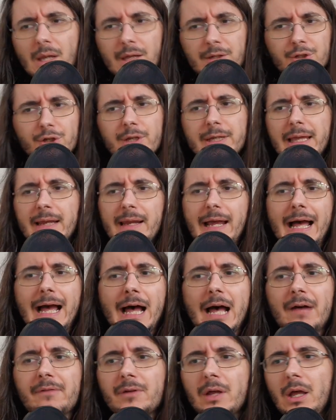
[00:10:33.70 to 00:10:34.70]
and you can
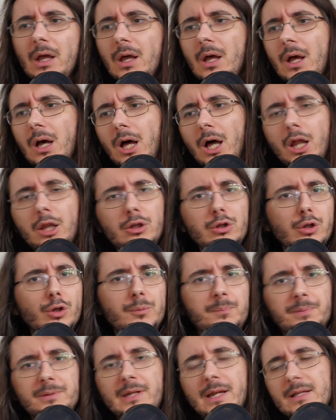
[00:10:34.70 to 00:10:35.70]
have a
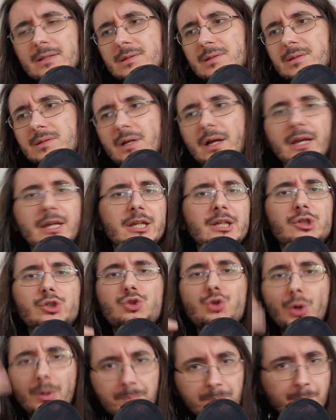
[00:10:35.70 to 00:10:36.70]
loop that's a
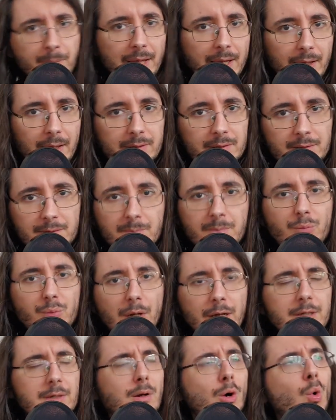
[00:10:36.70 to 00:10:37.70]
drum beat,
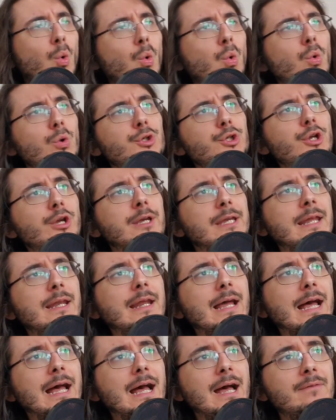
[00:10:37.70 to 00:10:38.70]
right? Or you can
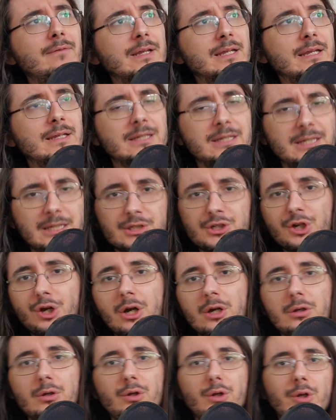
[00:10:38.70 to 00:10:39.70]
have like a
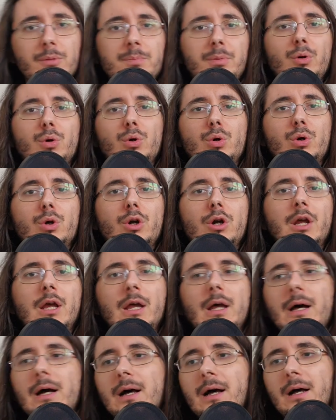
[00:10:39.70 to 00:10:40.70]
guitar loop or
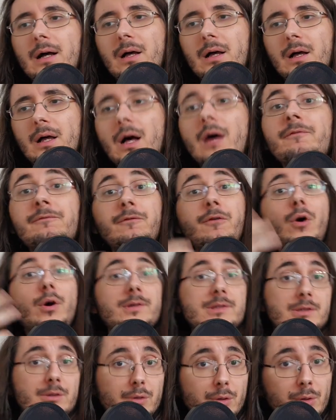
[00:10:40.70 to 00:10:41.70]
uh, a
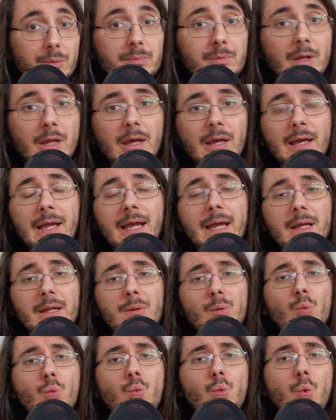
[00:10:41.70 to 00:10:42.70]
voice loop.
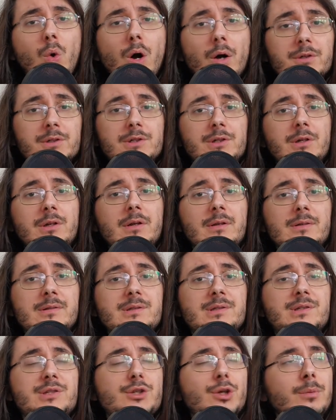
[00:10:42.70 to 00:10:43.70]
And what
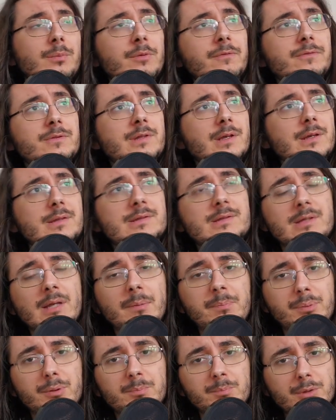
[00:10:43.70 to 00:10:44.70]
some of these
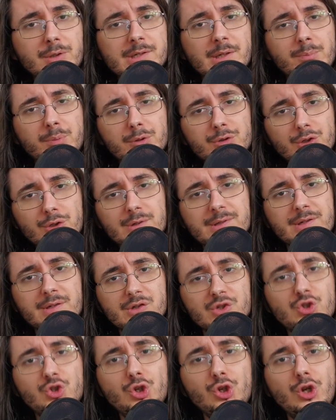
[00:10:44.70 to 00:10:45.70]
uh, music
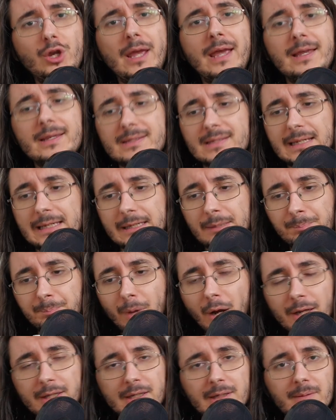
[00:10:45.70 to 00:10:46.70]
producers do is
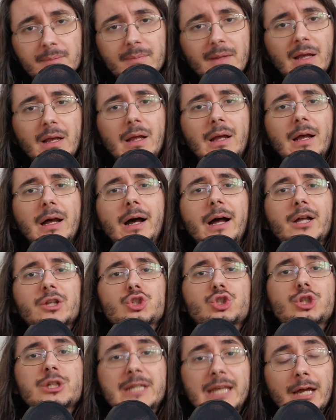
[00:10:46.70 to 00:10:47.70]
combining uh,
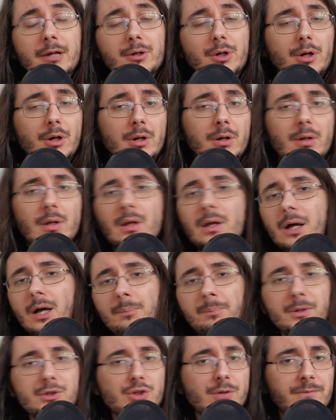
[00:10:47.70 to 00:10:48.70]
together
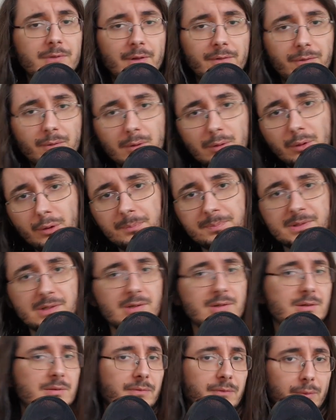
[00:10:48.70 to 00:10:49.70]
a bunch of different
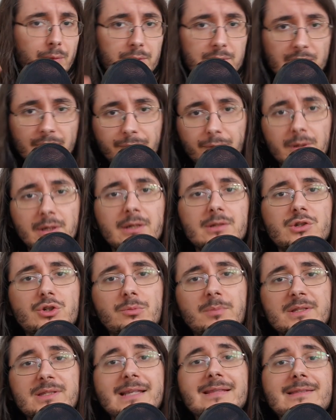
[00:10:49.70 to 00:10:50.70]
loops for different
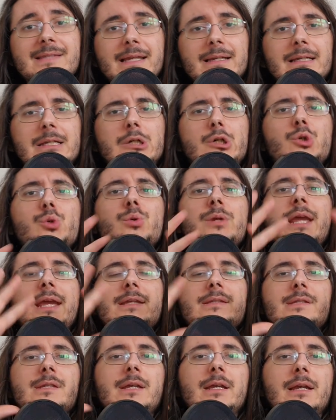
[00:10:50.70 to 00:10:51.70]
instruments and then
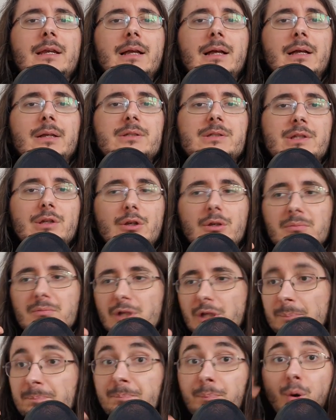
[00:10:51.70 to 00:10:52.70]
creating, so
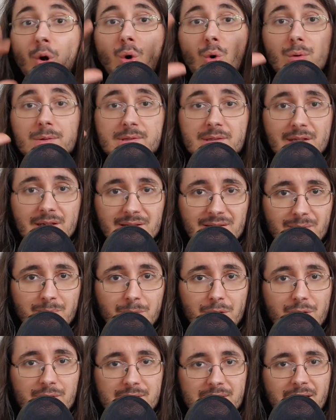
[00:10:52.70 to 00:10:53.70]
composing the
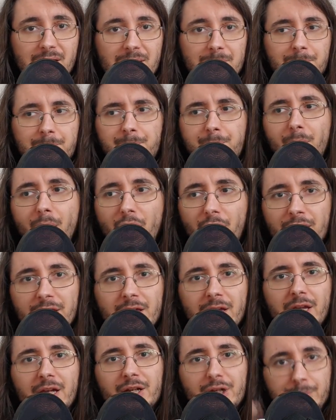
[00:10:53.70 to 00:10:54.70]
music
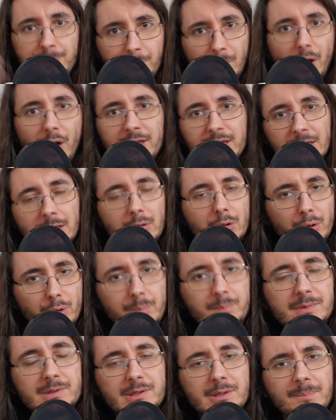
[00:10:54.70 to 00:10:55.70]
by combining
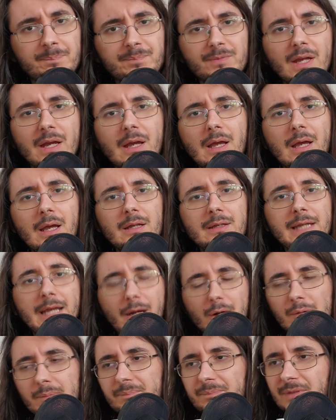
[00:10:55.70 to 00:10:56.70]
loops.
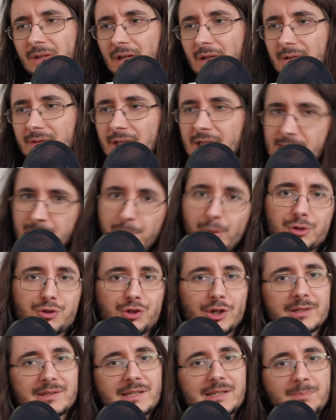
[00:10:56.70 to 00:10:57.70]
Now, this
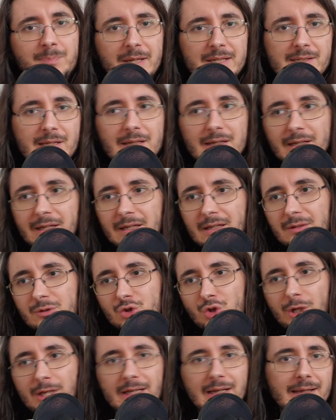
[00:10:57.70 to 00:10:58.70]
project is basically
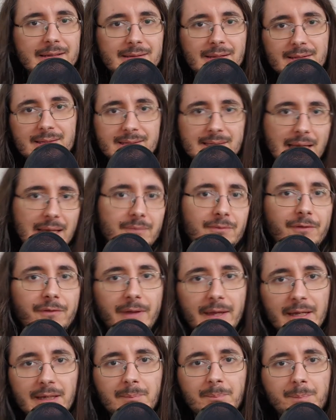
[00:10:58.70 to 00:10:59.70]
doing like the same
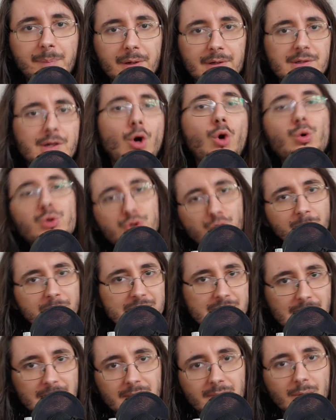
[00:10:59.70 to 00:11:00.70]
thing, but
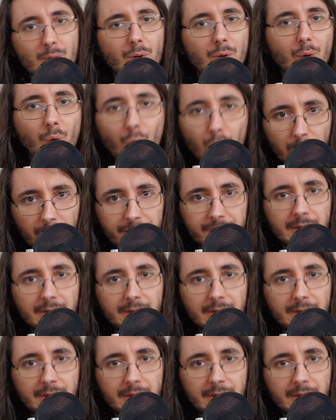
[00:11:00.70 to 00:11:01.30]
automating all